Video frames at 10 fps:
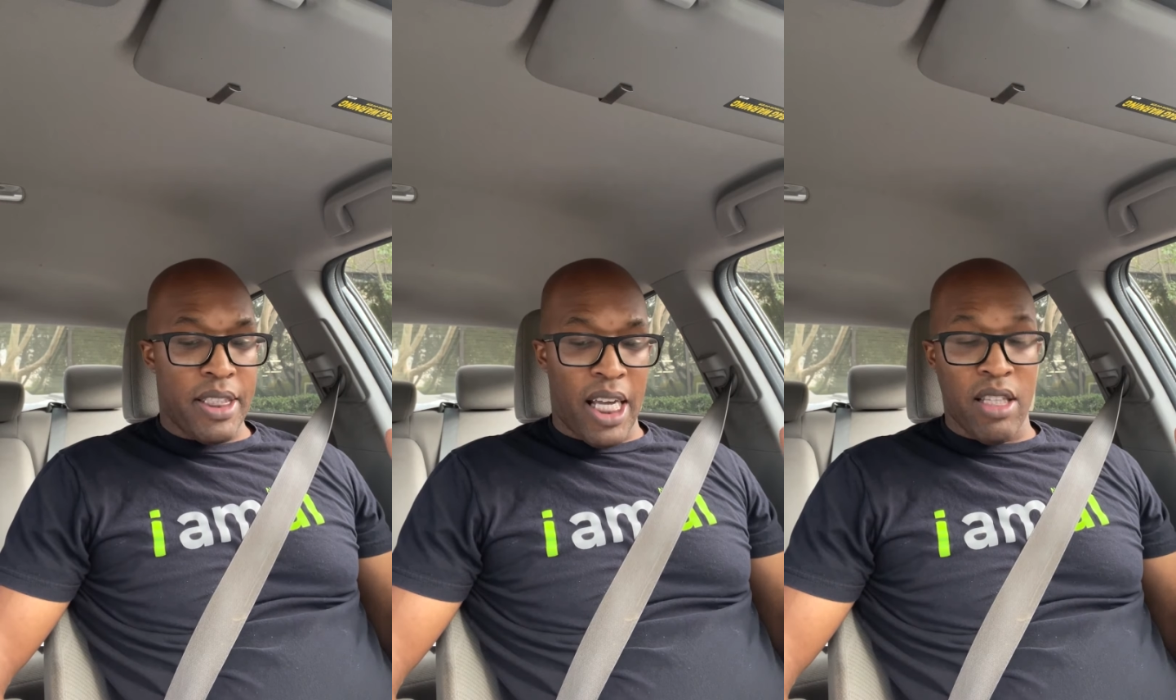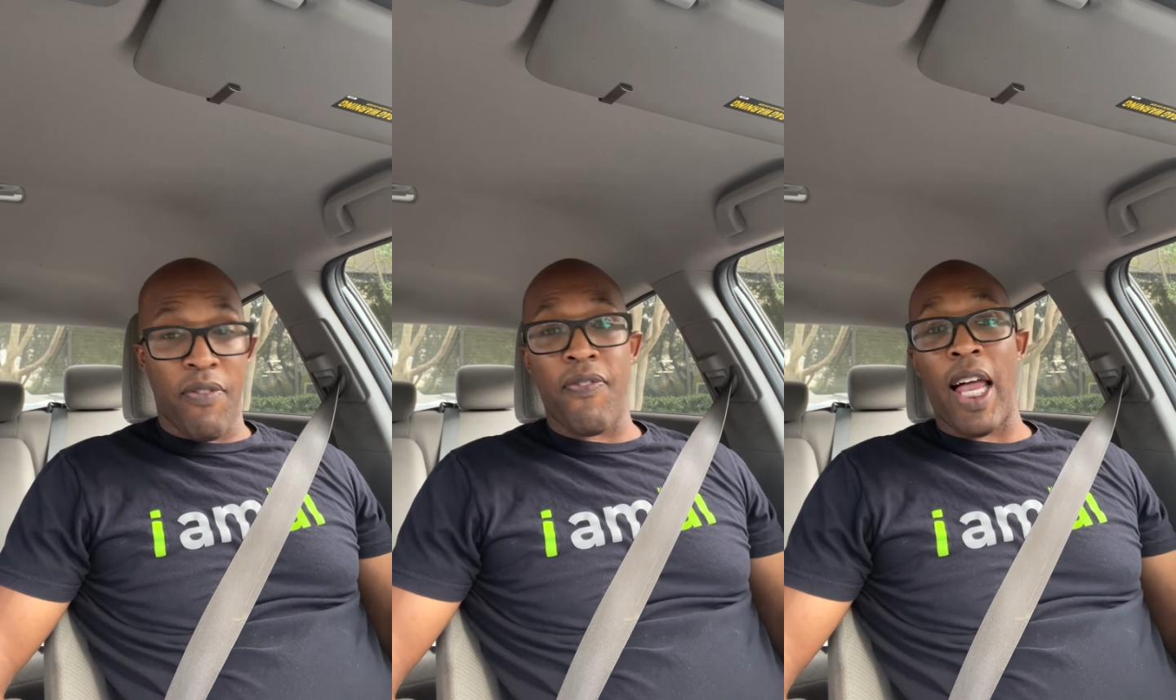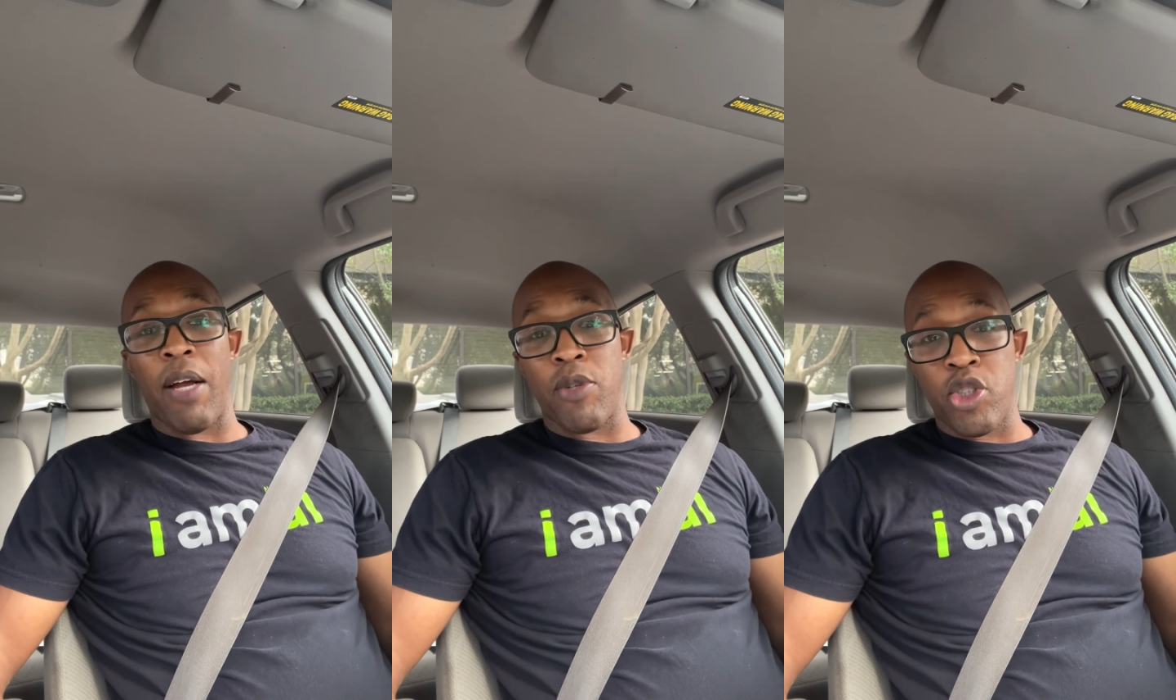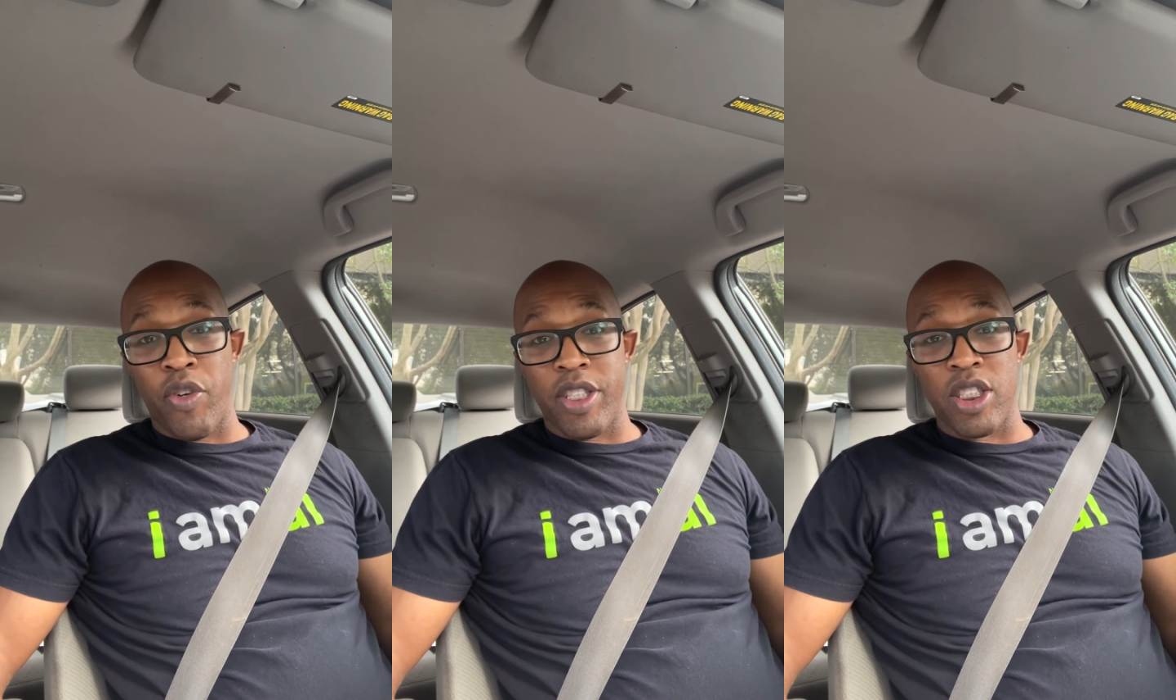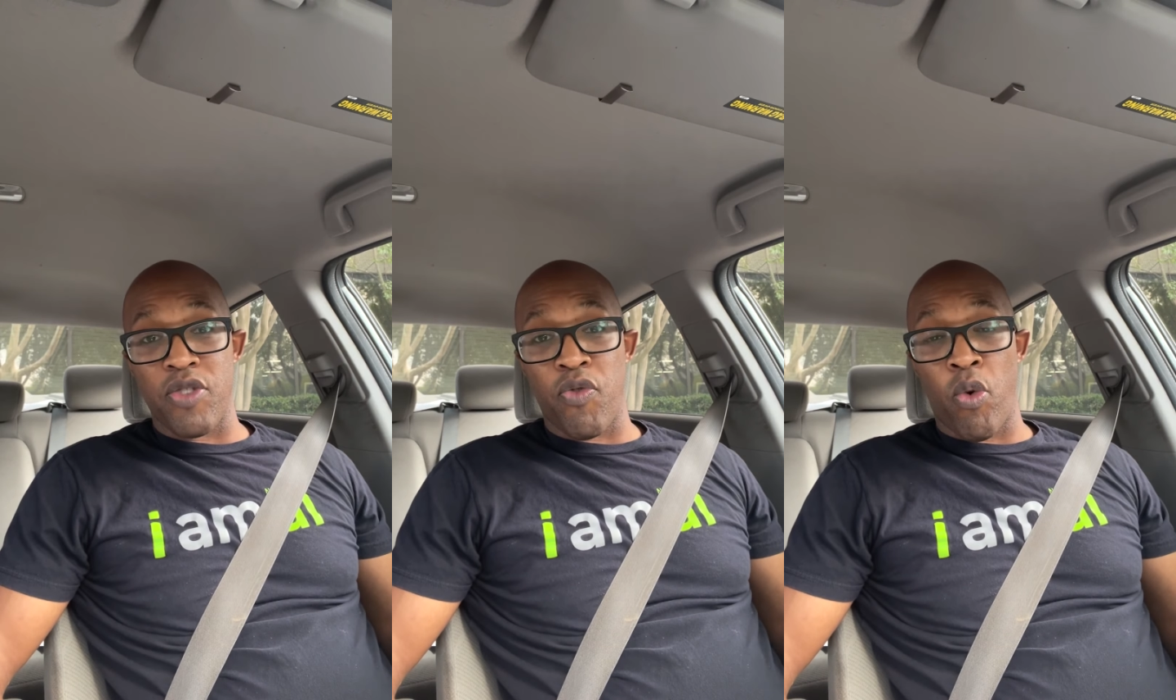and the flight
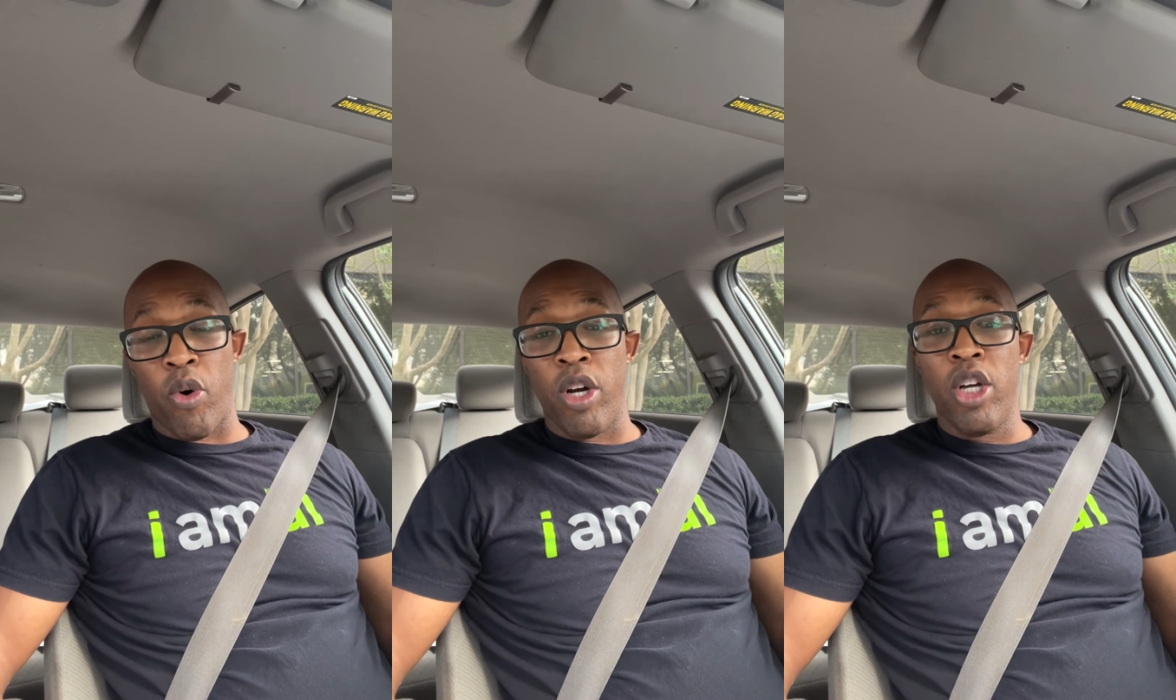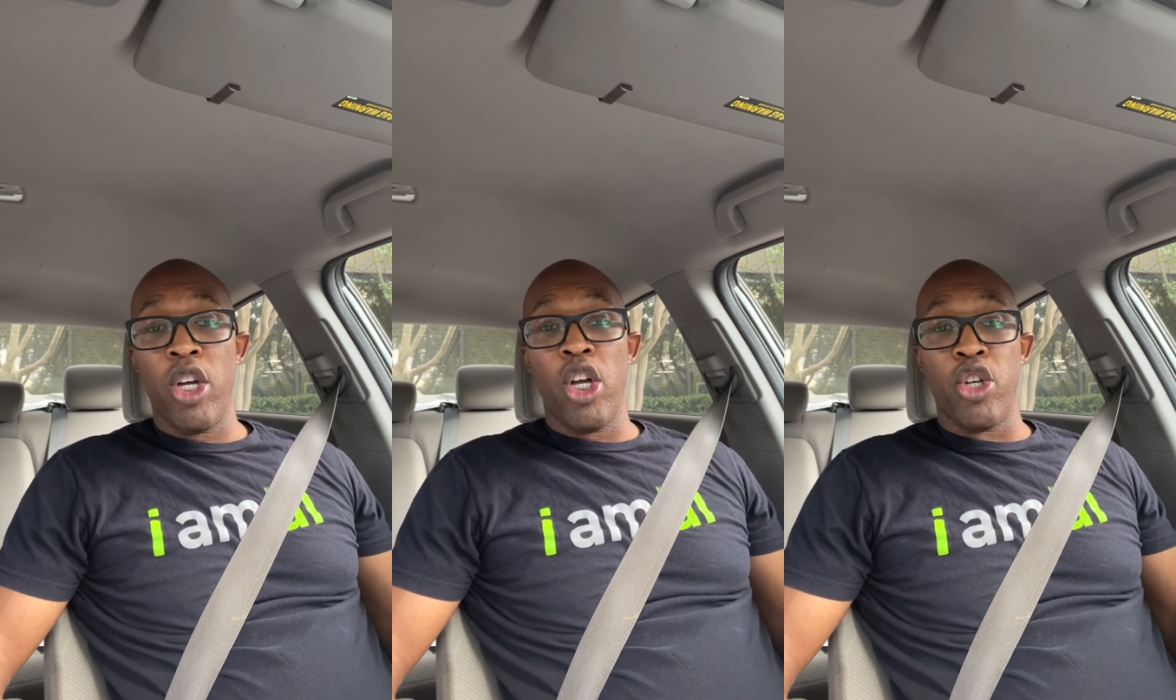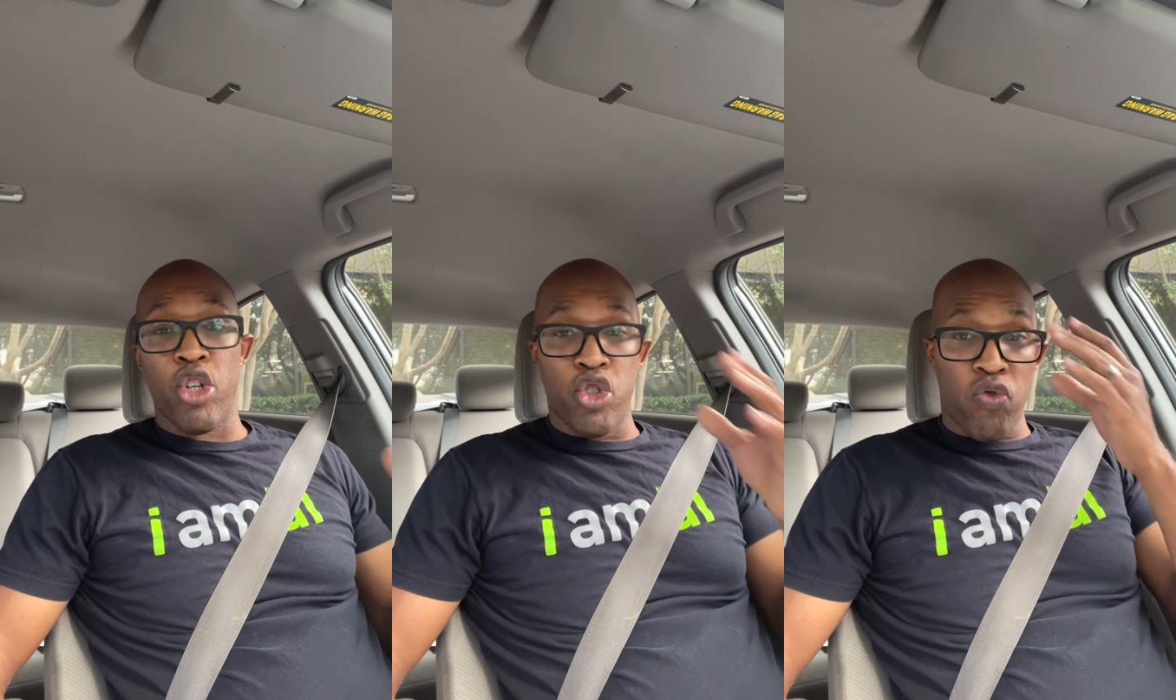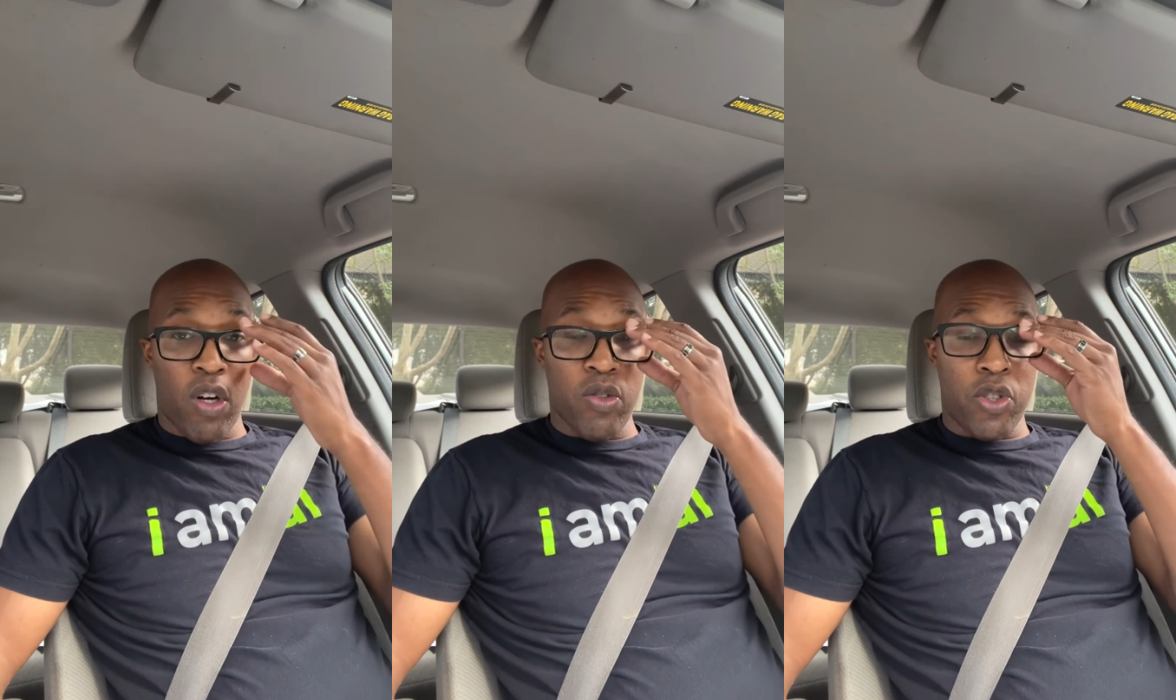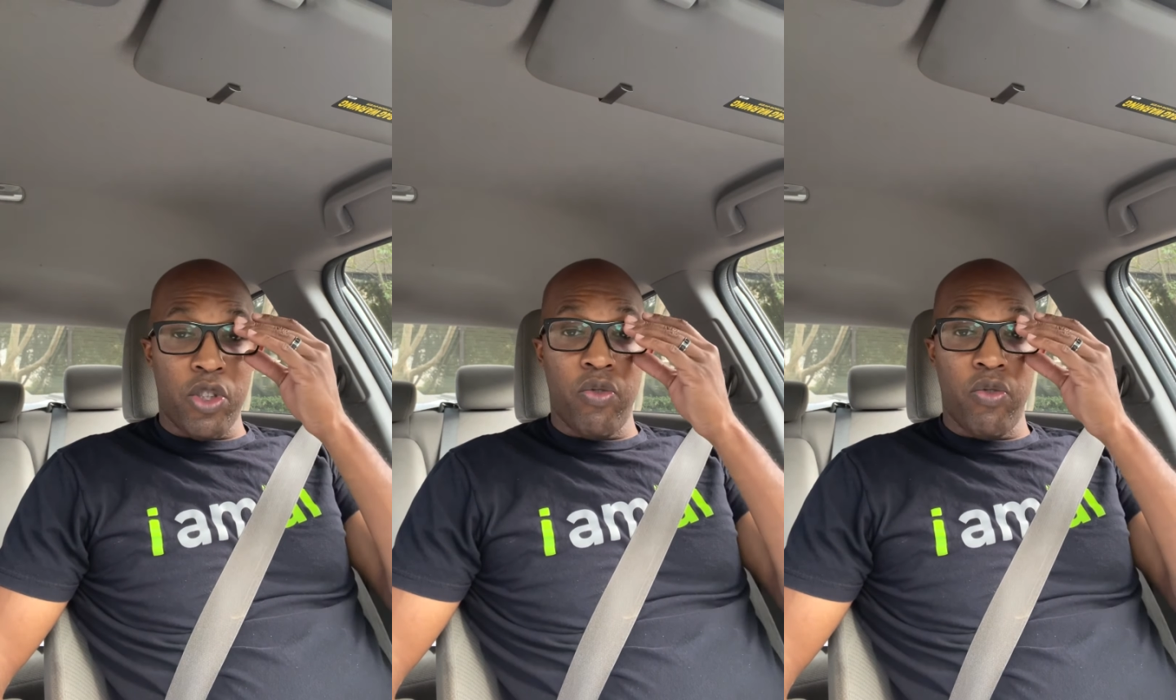restrictions for your drones.